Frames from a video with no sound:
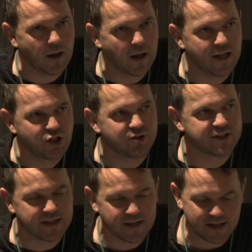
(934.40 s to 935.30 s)

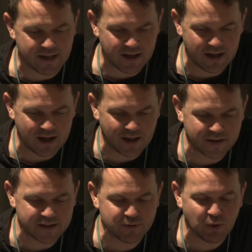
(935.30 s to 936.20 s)
Interestingly, I think
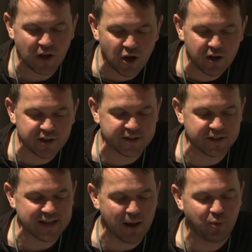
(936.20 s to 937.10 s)
this is one of the earliest
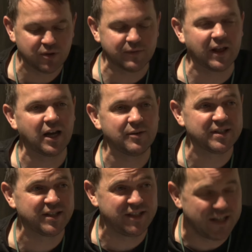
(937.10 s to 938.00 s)
examples of that kind of
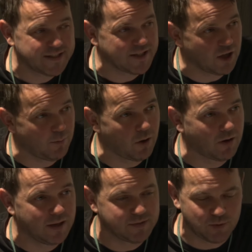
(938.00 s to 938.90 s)
statistical
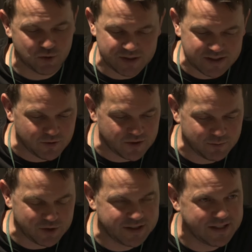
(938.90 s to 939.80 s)
apocalypse, which we
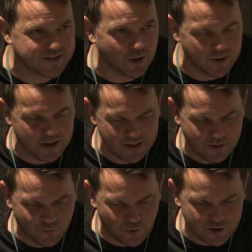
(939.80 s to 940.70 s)
see so
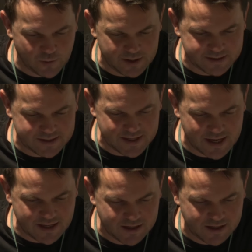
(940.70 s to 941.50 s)
frequently today.